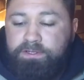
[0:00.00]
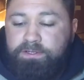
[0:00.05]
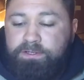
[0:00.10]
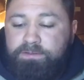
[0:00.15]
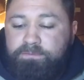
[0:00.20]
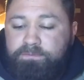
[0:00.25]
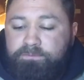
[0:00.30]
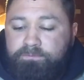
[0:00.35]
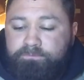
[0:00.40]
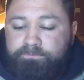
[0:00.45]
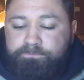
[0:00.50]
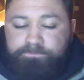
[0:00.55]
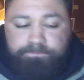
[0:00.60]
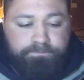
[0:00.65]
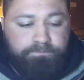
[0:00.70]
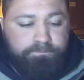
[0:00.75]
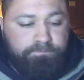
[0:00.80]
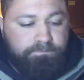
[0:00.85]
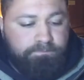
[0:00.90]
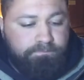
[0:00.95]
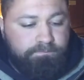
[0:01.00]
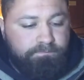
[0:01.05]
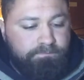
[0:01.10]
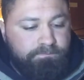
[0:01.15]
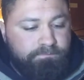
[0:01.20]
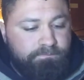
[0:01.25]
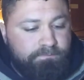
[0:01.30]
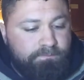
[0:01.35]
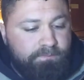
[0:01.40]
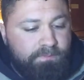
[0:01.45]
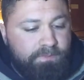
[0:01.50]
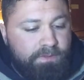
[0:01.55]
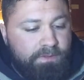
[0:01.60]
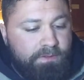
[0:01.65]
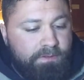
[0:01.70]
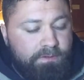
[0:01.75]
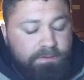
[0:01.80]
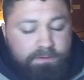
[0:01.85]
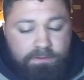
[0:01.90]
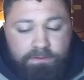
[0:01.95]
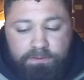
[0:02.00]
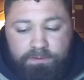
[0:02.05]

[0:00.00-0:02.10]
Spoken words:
Nothing is said.